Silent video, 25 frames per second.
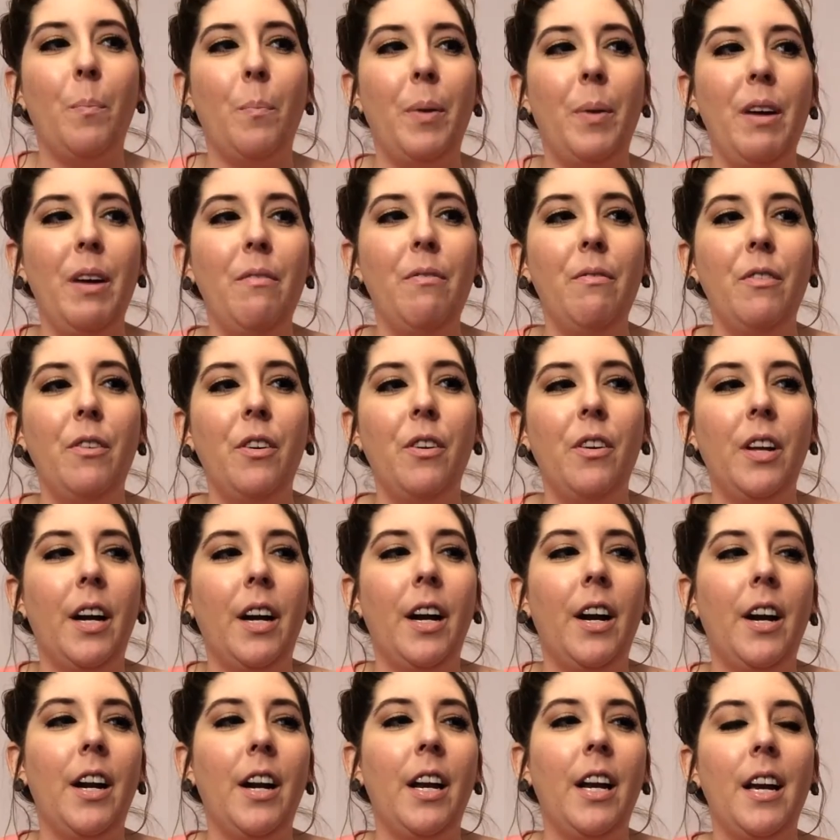Painful
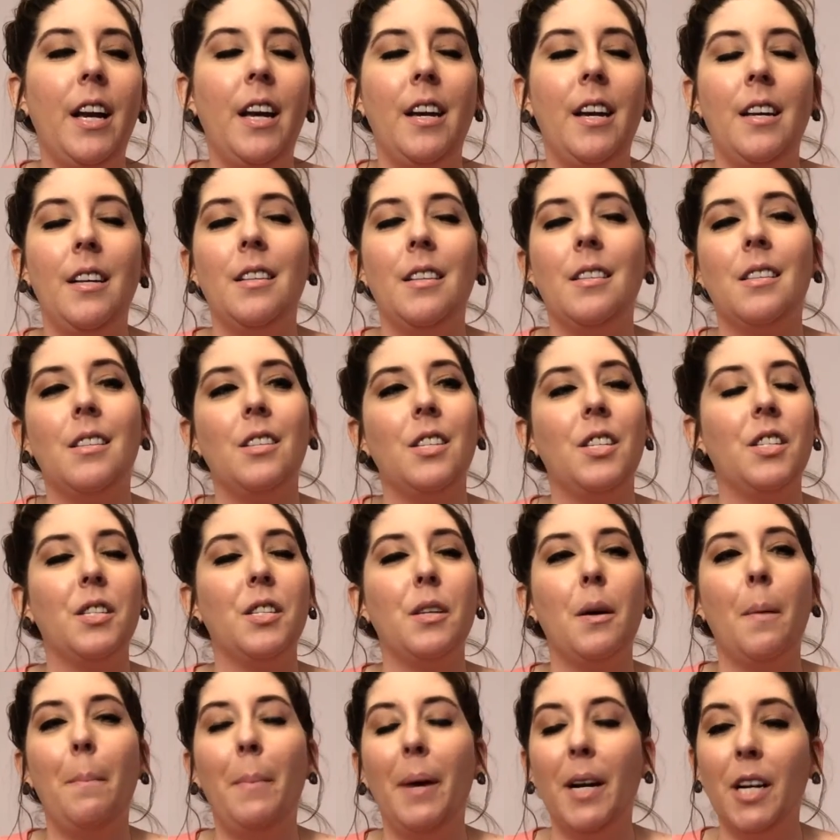Hilarity is just
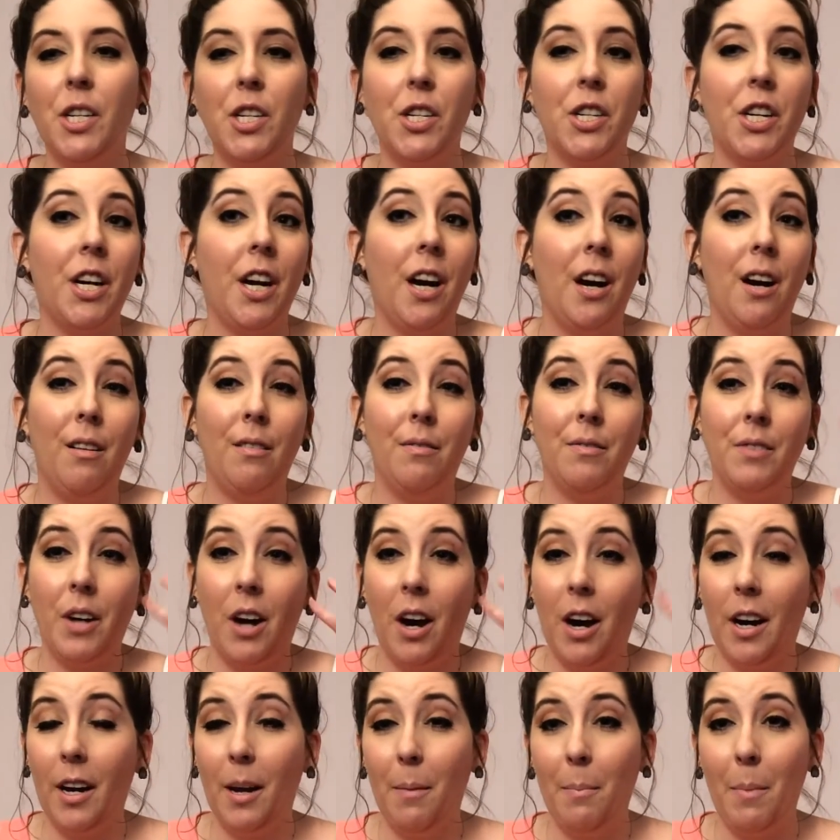a mixture of
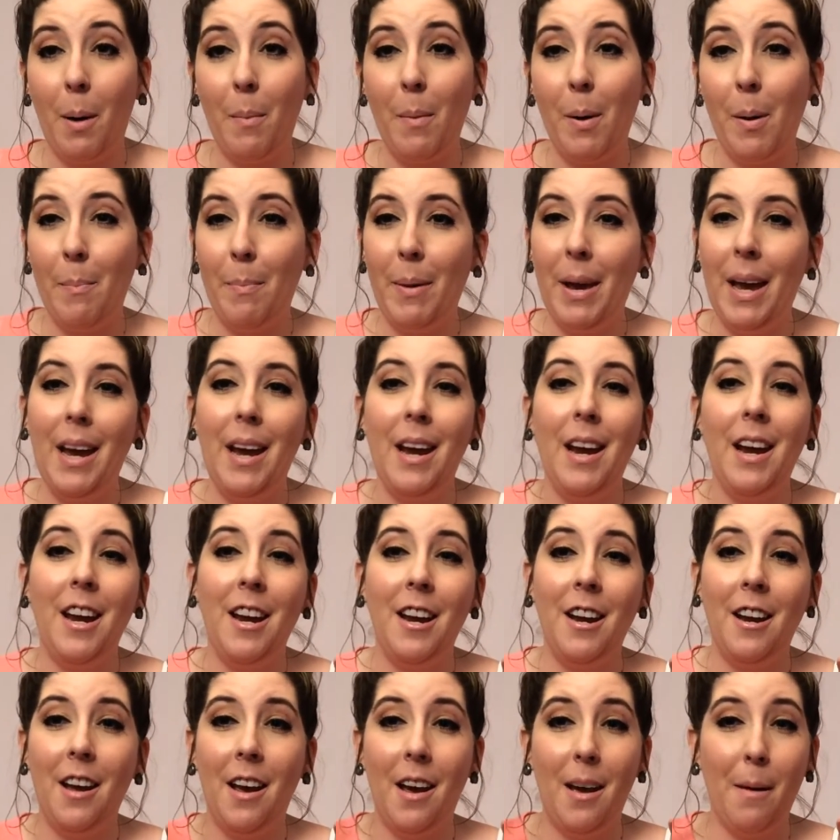talking about my
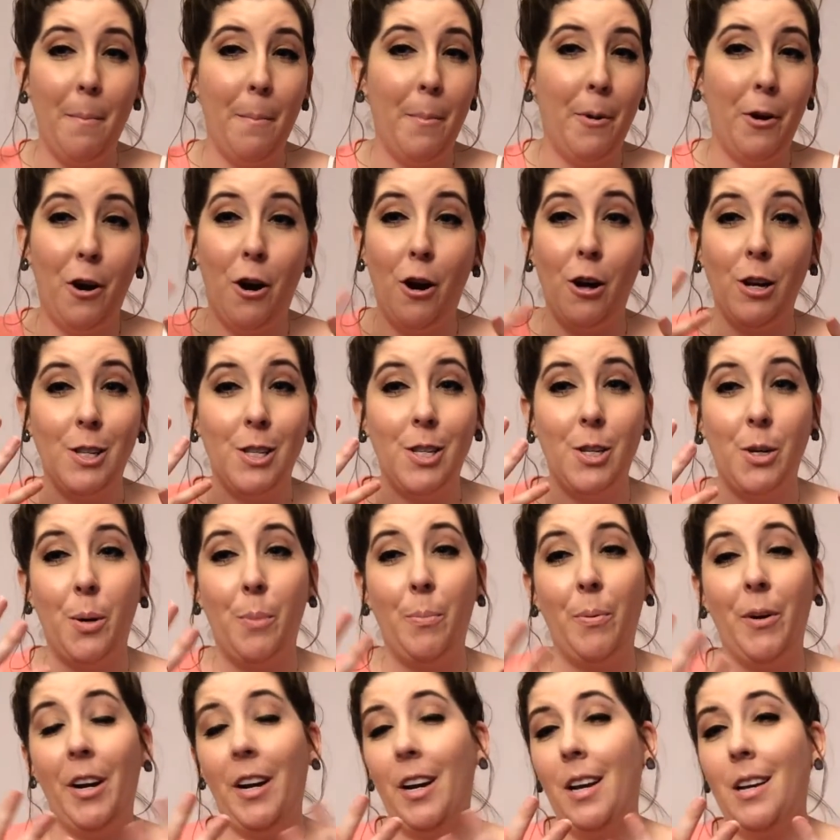pain, but also
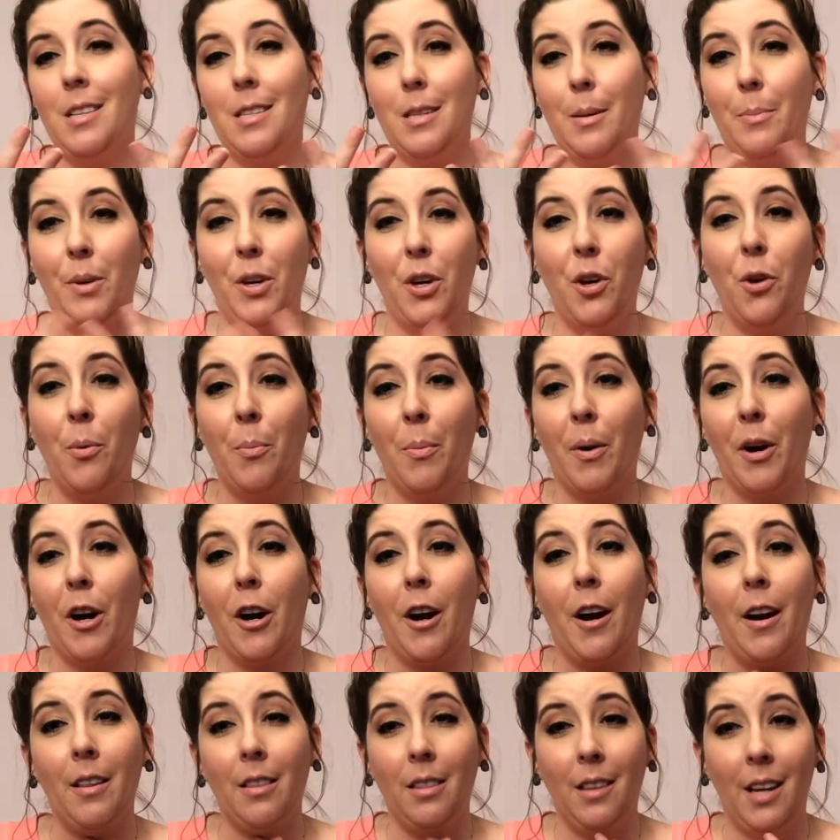bringing some humor
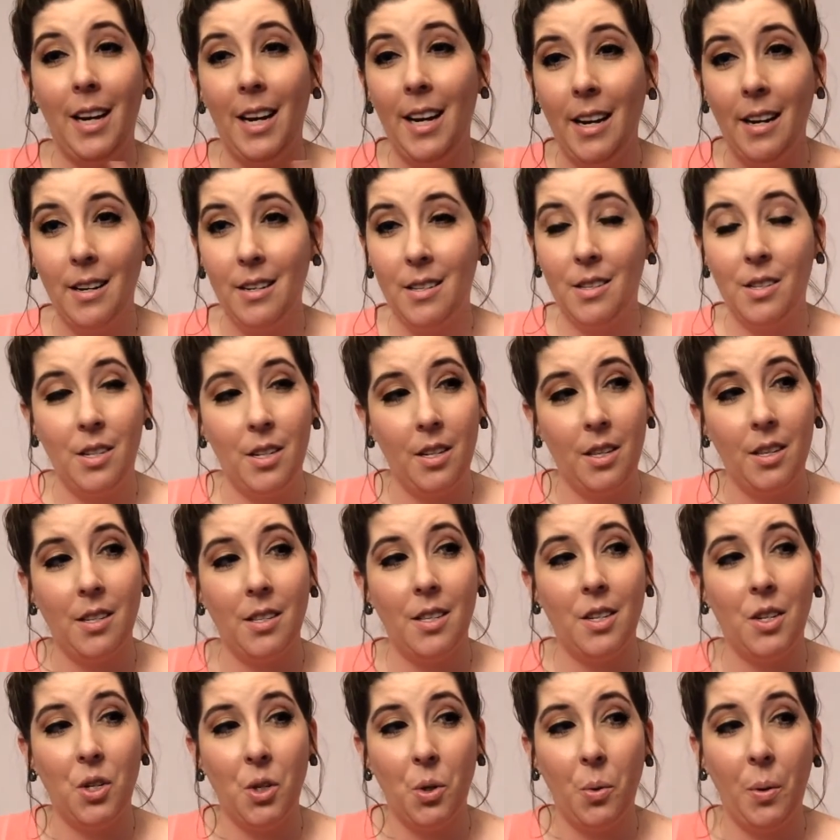and lightness to the
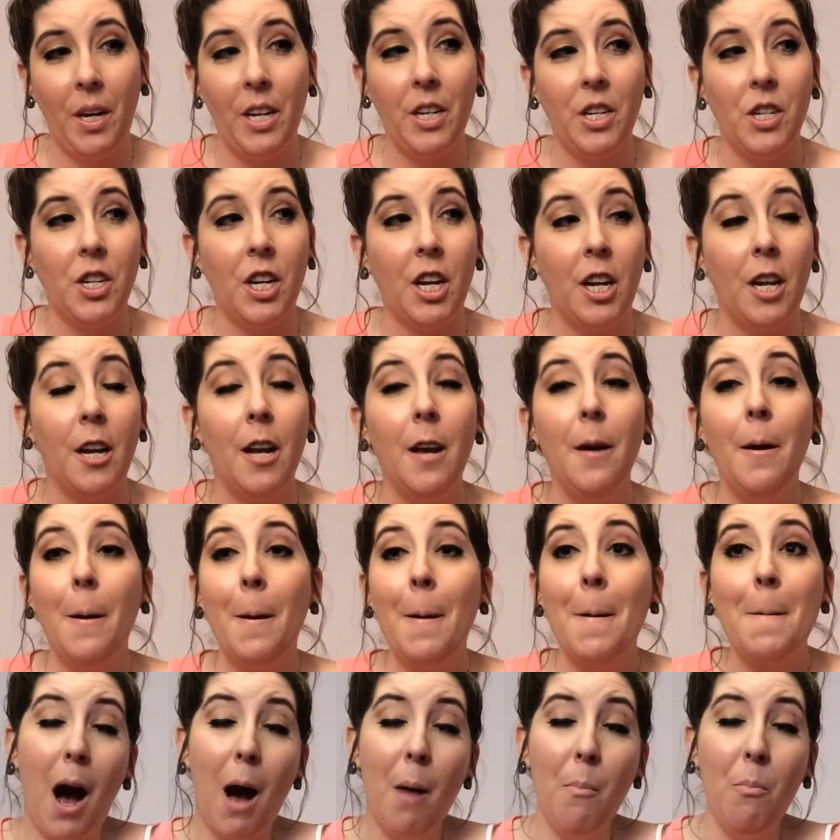situation.
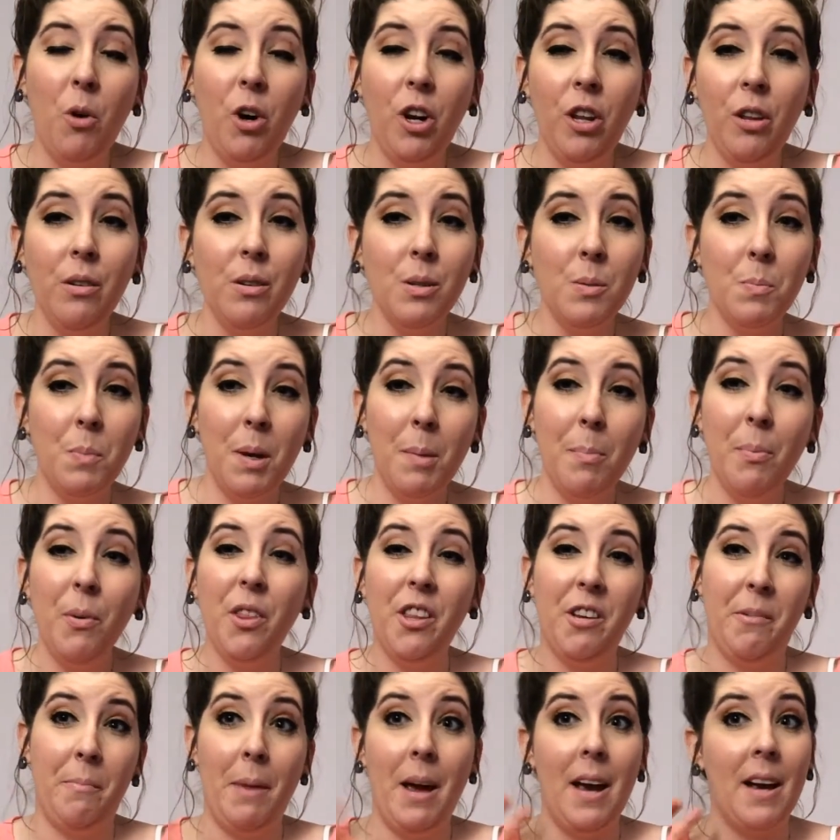I'm one of those people
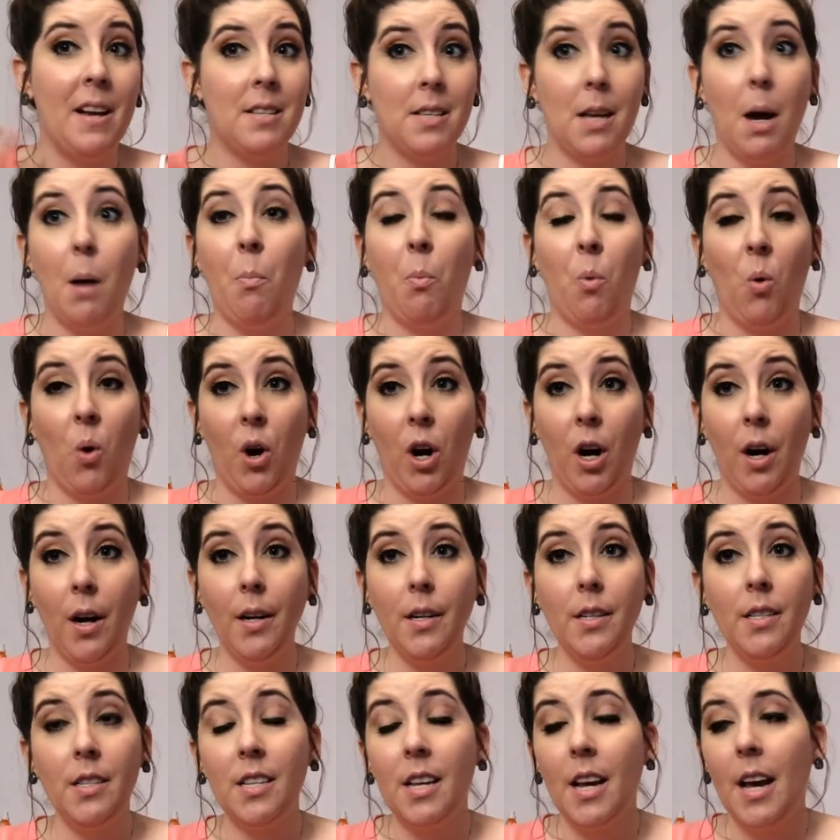that makes up
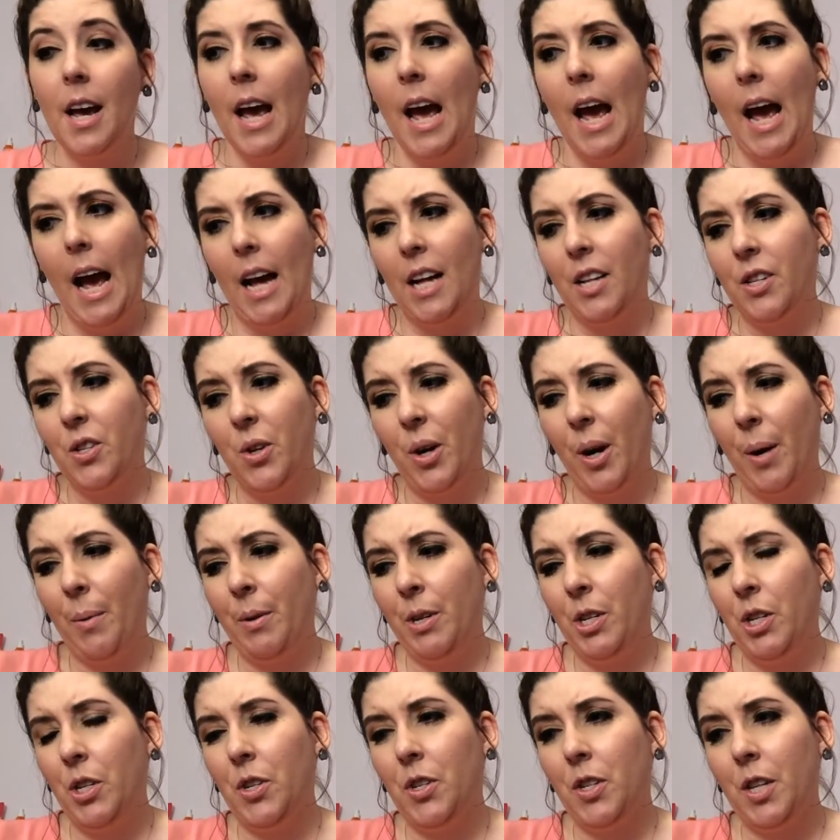words, and so I
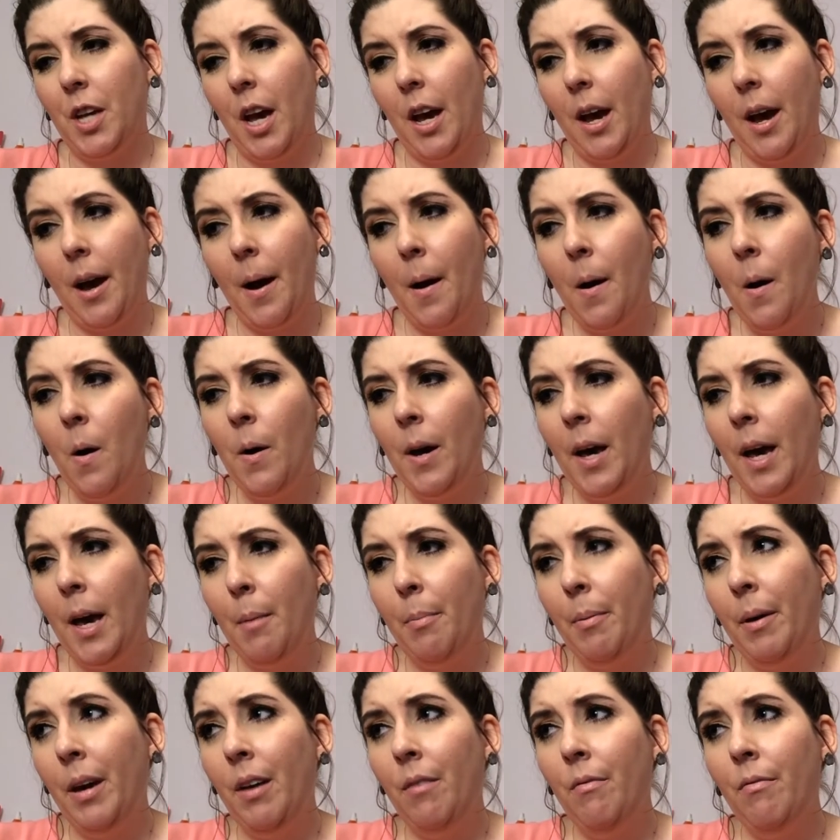was just like, oh, okay,
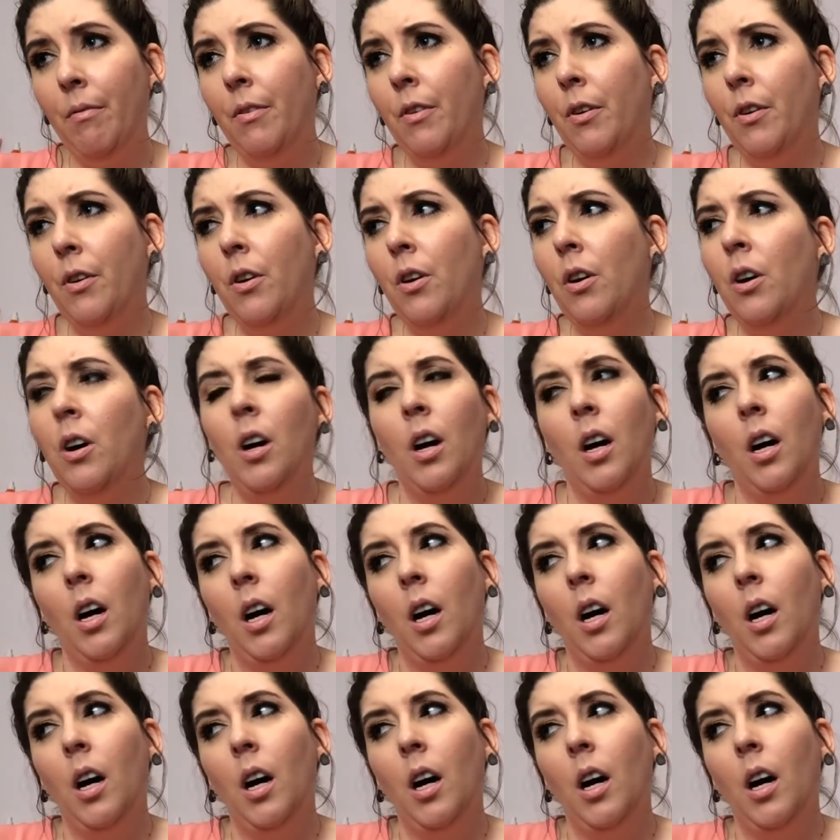painful.